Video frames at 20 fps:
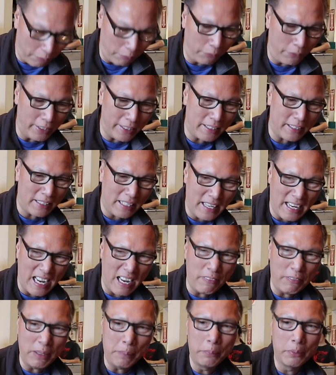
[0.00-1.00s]
thick,
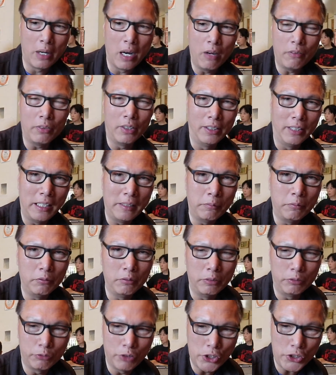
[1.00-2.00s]
heavy broth, a light,
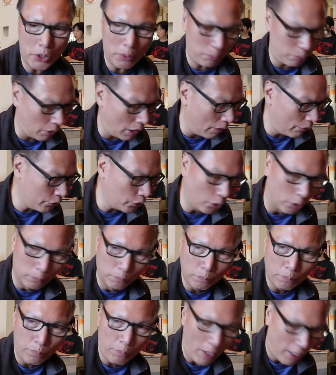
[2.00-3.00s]
refreshing broth, so...
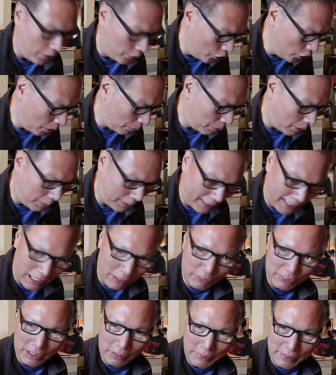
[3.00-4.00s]
You could probably
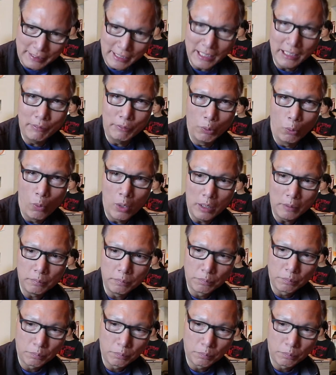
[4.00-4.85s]
have this every day if you want.